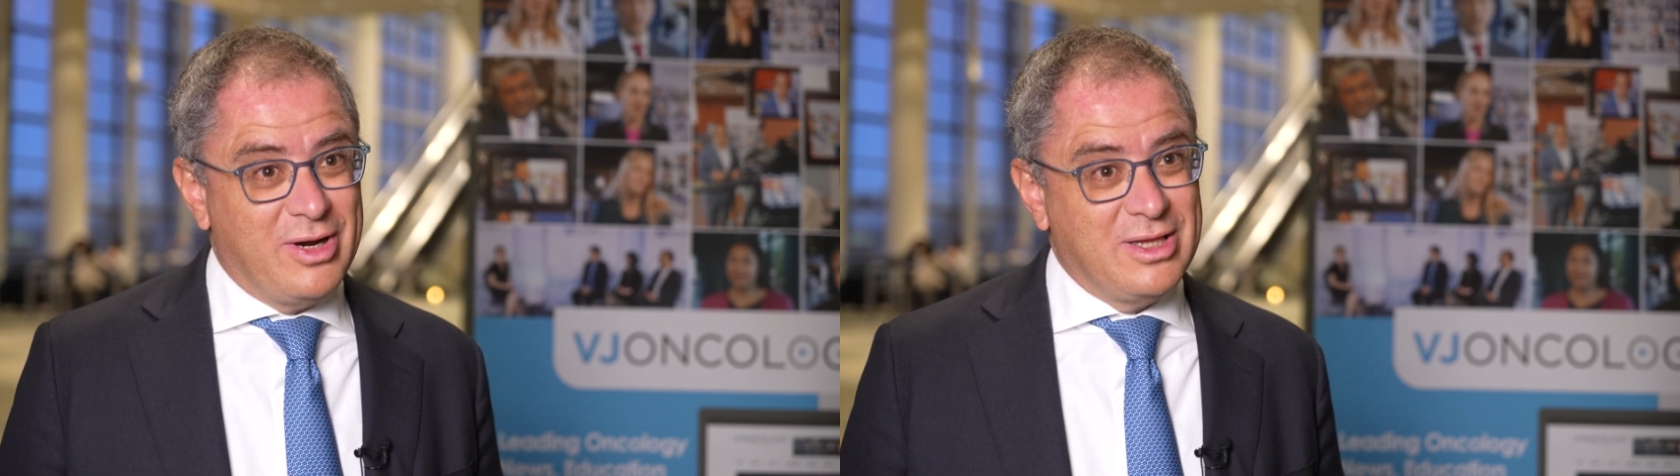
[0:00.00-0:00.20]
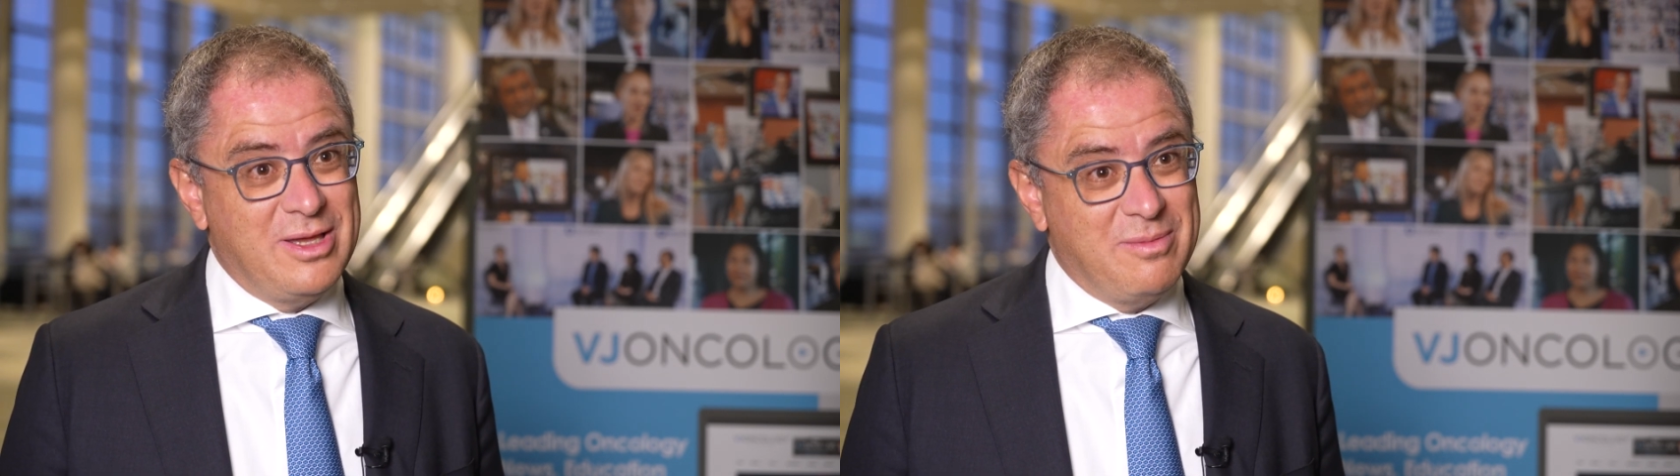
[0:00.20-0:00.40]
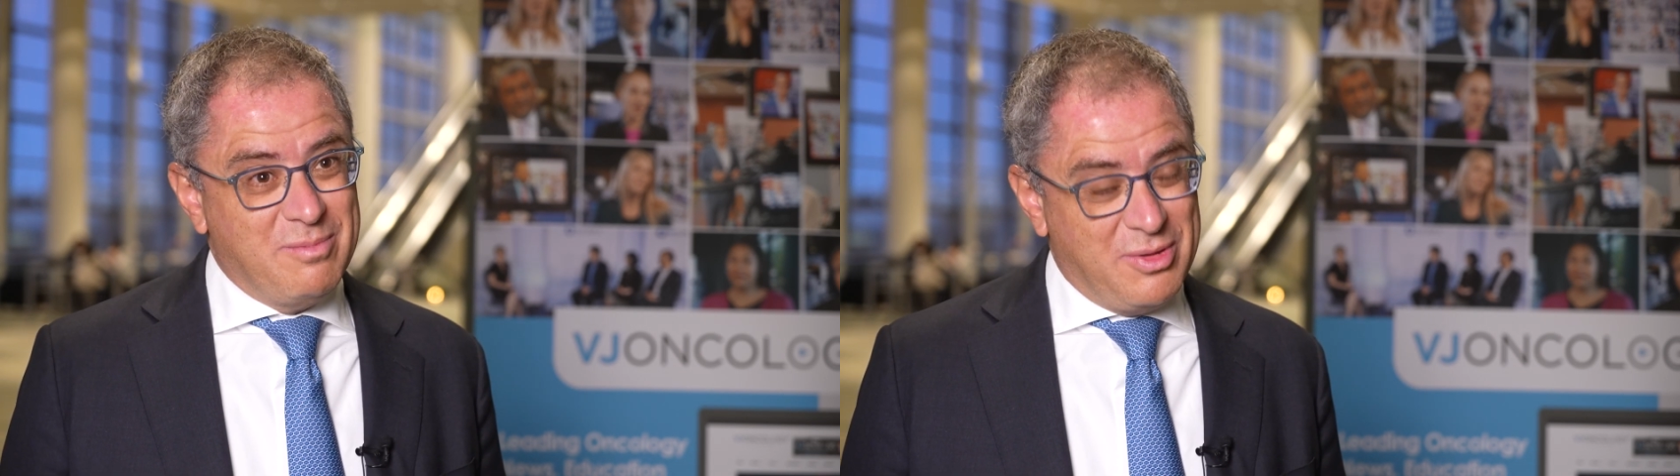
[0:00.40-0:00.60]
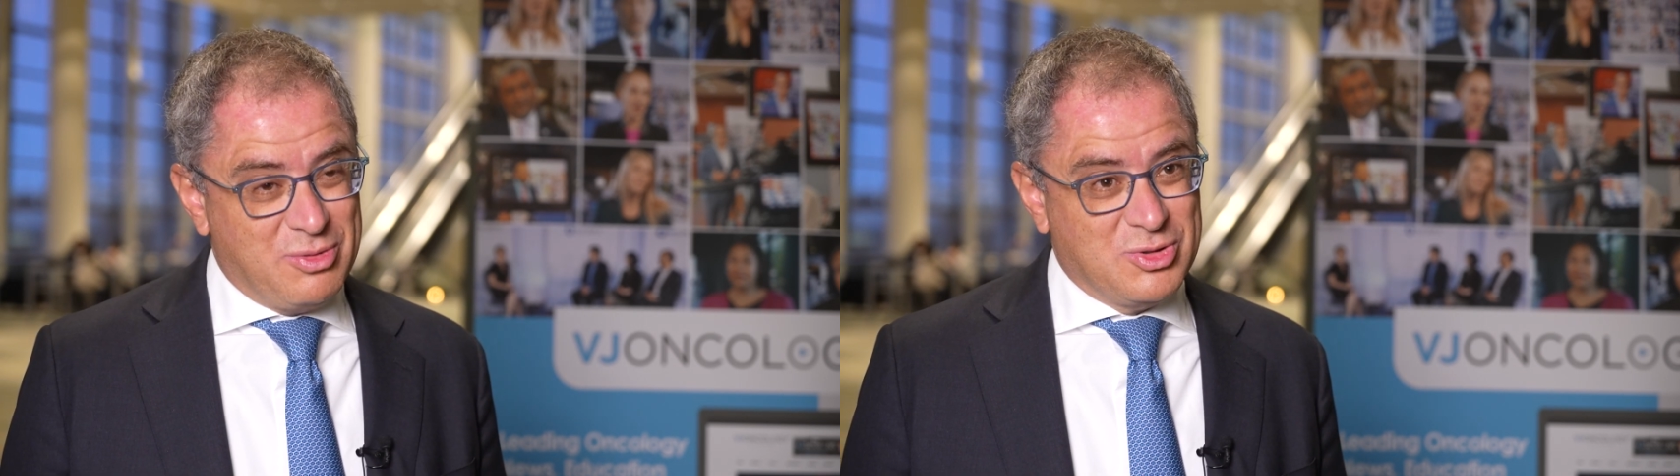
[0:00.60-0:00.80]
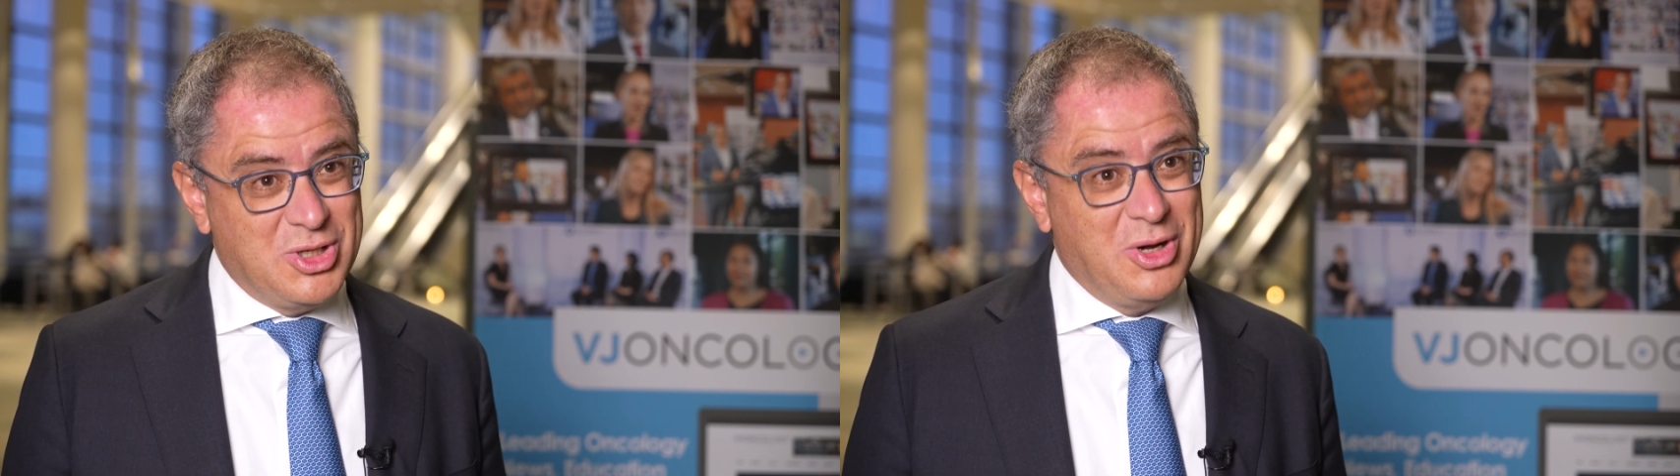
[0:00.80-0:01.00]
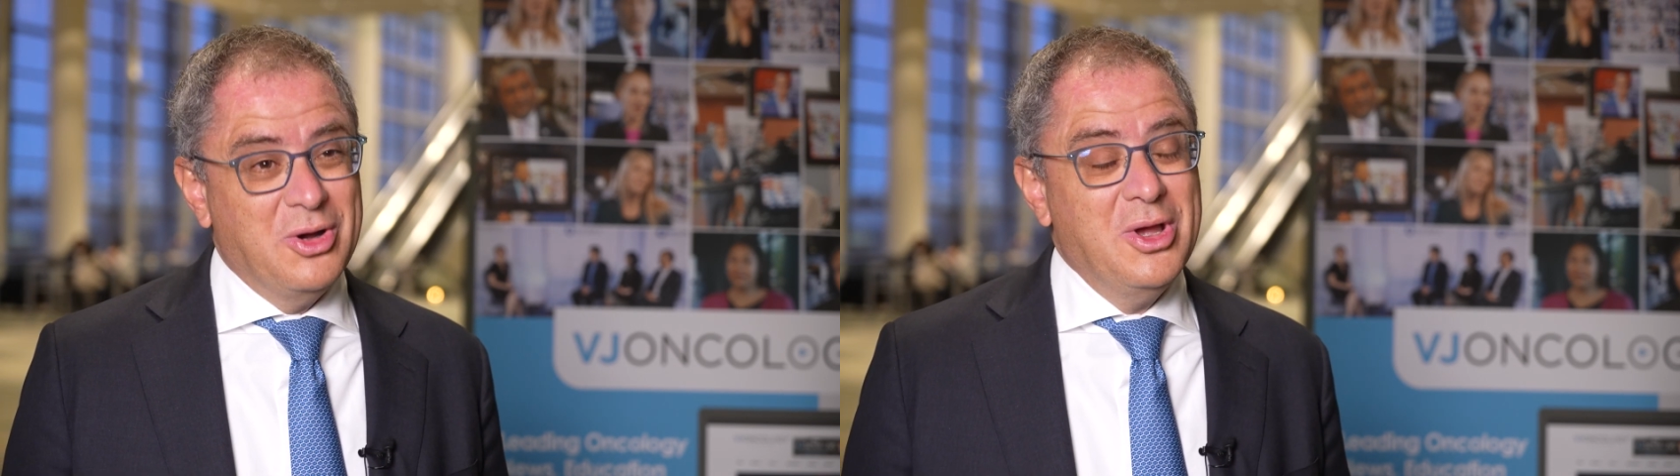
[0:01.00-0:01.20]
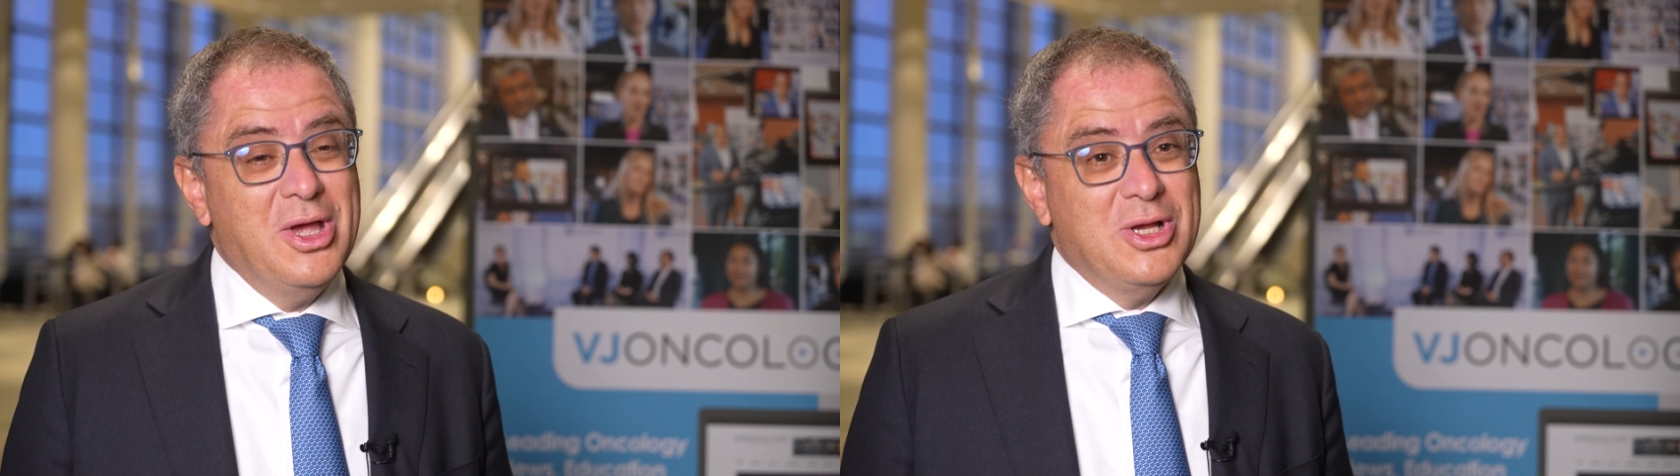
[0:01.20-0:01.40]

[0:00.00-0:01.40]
19 months or so.